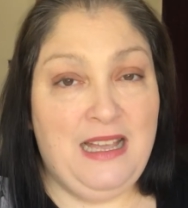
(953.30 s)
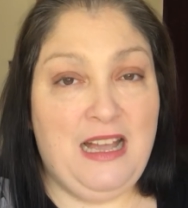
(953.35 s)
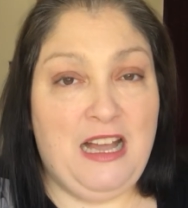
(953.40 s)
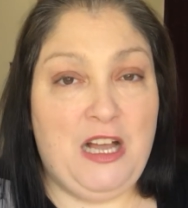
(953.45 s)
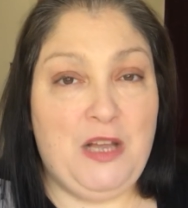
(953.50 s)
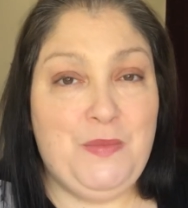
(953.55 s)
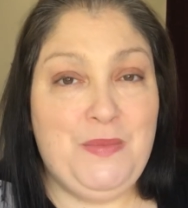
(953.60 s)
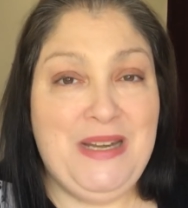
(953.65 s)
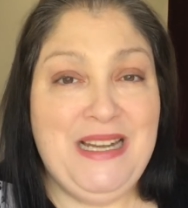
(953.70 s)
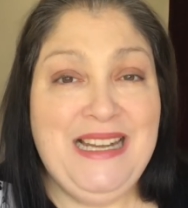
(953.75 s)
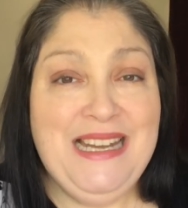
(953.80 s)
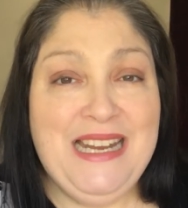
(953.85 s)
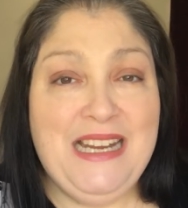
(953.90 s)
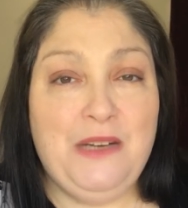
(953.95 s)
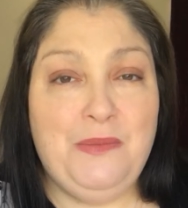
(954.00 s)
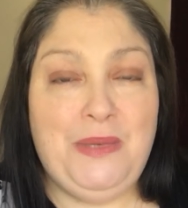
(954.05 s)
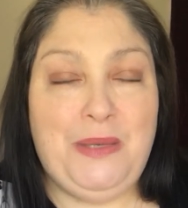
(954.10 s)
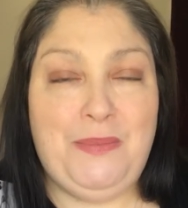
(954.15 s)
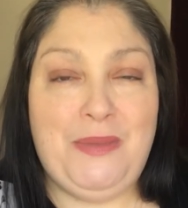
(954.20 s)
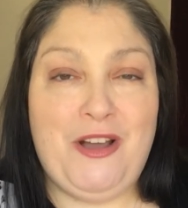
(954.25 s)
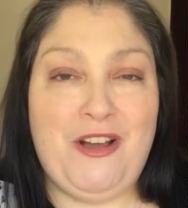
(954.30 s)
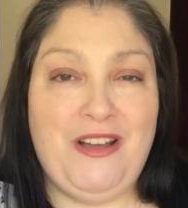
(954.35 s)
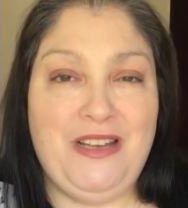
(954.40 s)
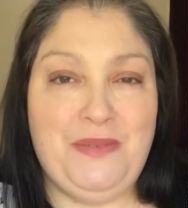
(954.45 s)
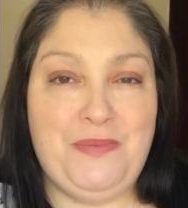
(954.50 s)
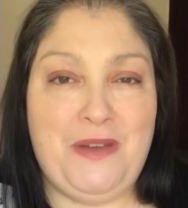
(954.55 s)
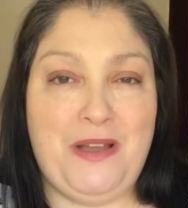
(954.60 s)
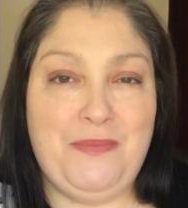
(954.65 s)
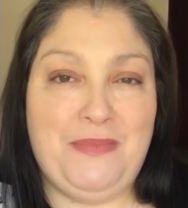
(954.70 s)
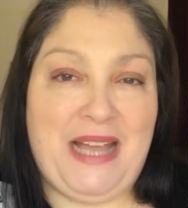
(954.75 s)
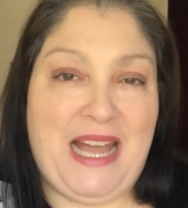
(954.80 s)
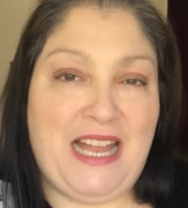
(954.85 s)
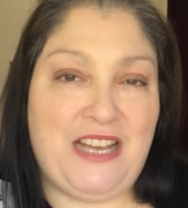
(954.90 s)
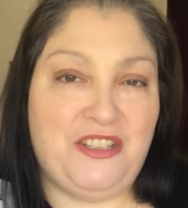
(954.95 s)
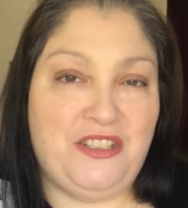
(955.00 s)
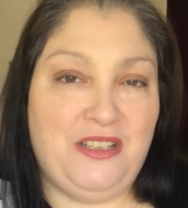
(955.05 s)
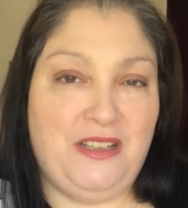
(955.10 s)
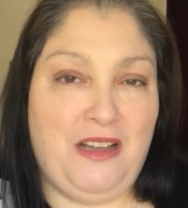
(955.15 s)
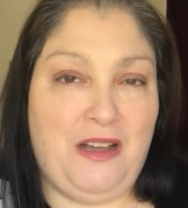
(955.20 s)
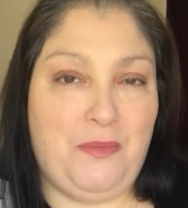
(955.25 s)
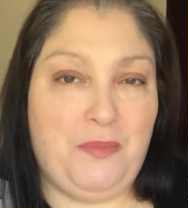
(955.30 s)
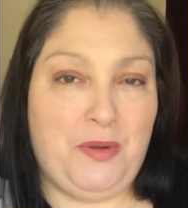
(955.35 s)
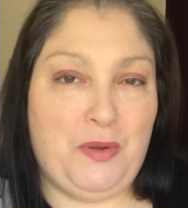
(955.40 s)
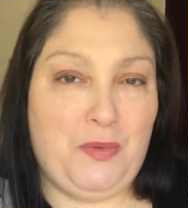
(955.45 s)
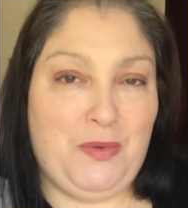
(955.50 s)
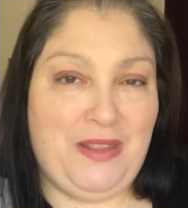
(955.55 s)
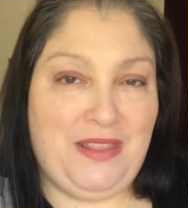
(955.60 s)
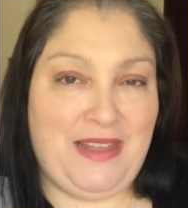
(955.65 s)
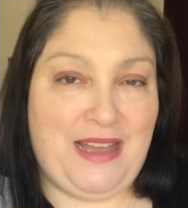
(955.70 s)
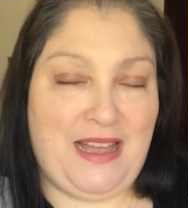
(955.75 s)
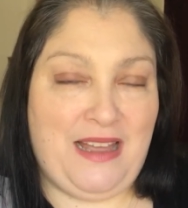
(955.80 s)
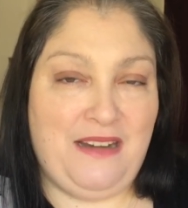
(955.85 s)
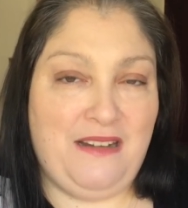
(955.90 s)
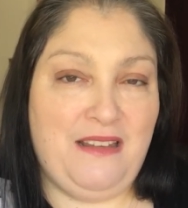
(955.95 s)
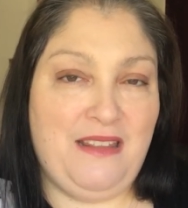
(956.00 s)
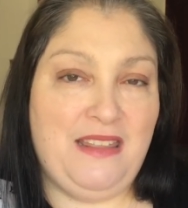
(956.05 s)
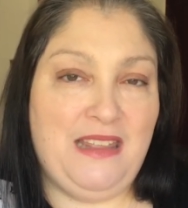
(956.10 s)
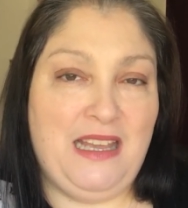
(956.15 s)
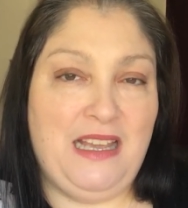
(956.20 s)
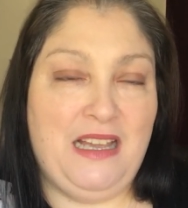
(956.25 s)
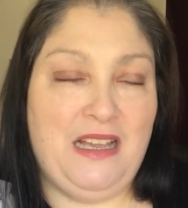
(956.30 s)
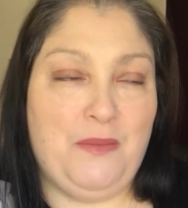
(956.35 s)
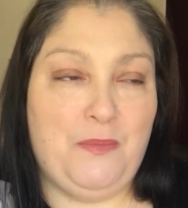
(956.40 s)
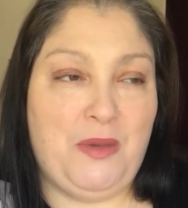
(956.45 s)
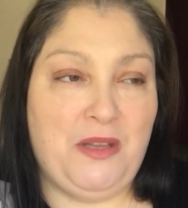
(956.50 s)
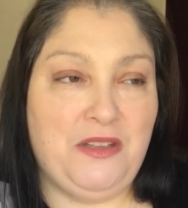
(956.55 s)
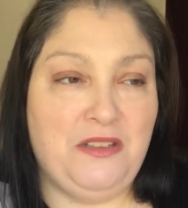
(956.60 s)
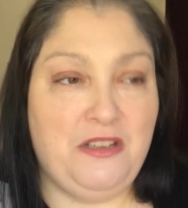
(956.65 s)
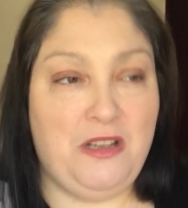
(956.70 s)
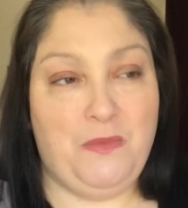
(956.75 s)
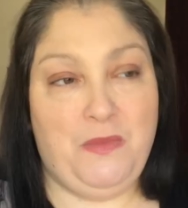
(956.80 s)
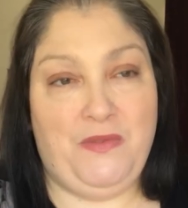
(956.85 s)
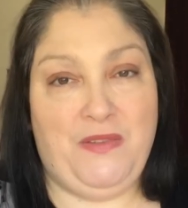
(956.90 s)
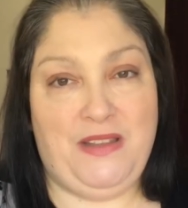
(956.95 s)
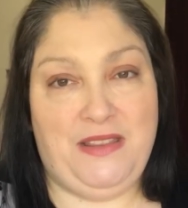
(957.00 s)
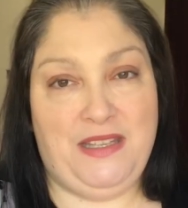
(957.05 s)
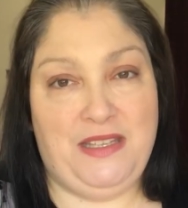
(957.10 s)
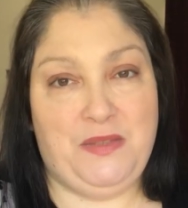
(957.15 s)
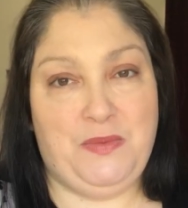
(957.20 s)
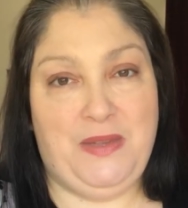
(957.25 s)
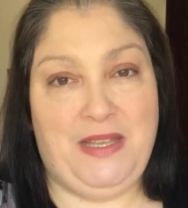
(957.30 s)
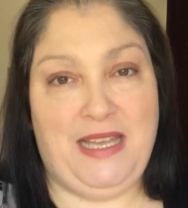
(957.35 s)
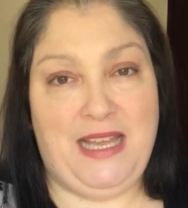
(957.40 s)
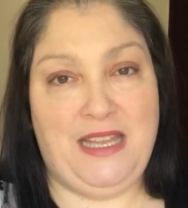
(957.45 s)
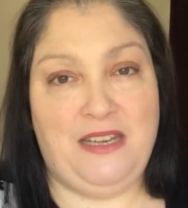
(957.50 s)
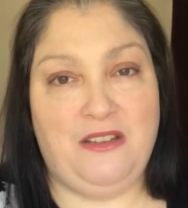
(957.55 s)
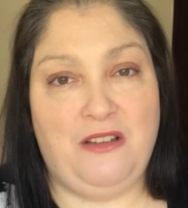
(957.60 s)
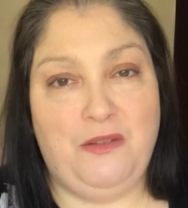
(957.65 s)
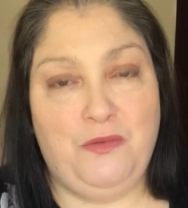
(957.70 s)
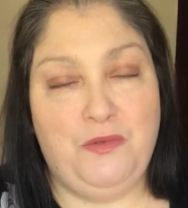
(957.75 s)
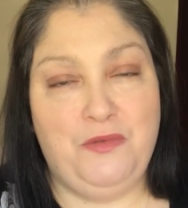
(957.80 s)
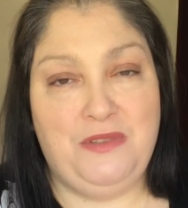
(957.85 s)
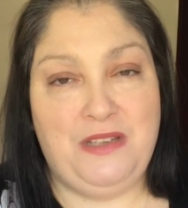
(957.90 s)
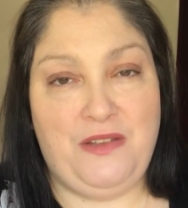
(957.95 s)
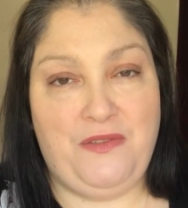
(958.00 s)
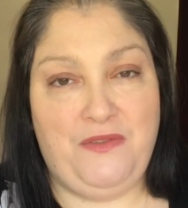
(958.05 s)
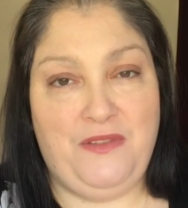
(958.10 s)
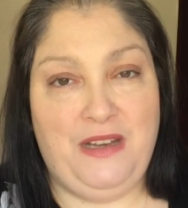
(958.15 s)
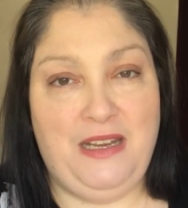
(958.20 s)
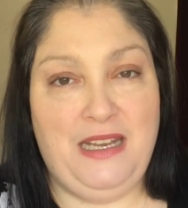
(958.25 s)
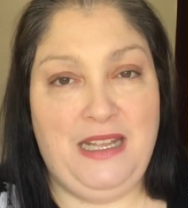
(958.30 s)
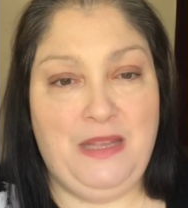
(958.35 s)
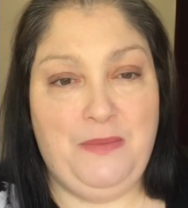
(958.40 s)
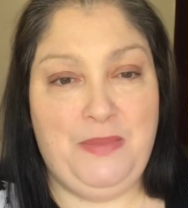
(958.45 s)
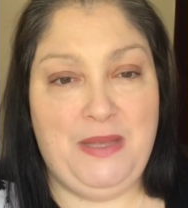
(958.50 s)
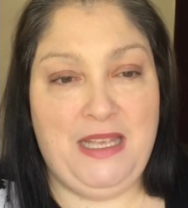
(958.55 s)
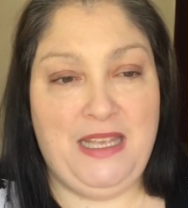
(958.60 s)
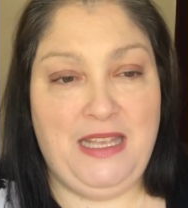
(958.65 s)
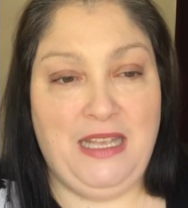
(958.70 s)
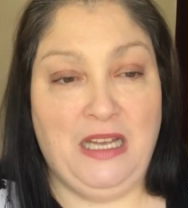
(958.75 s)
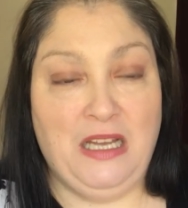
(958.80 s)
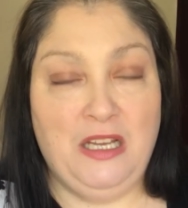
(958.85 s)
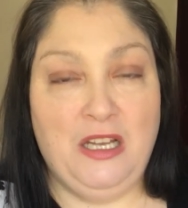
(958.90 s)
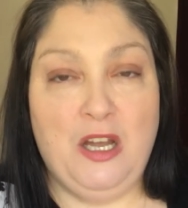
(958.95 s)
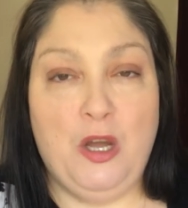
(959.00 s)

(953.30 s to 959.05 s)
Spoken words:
I'm a little bit behind, but I'm catching up with that, and I think by the time I've had this weekend I will definitely be